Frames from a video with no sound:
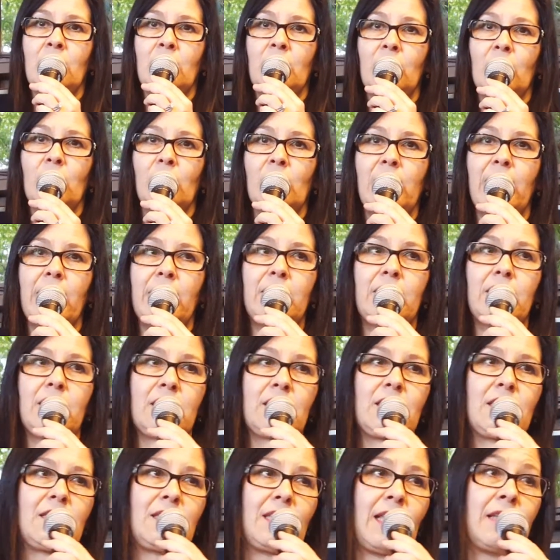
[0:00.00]
to let
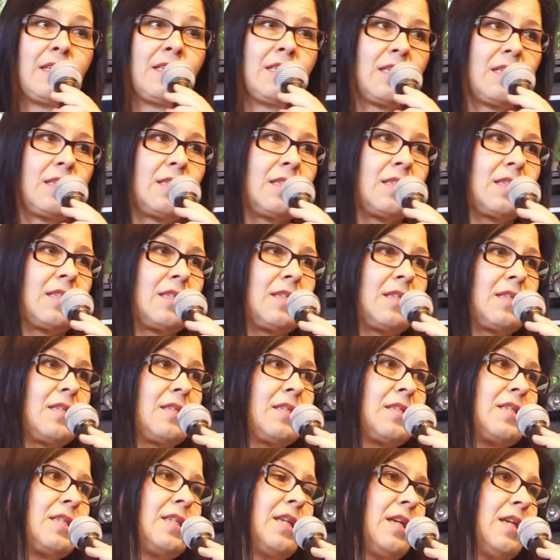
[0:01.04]
this sentence
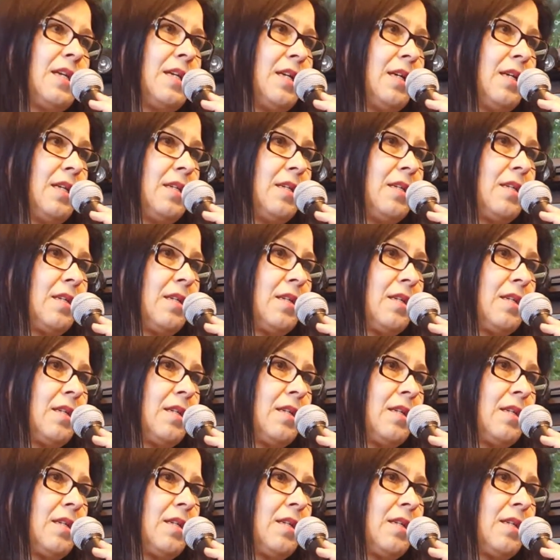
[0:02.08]
sink in.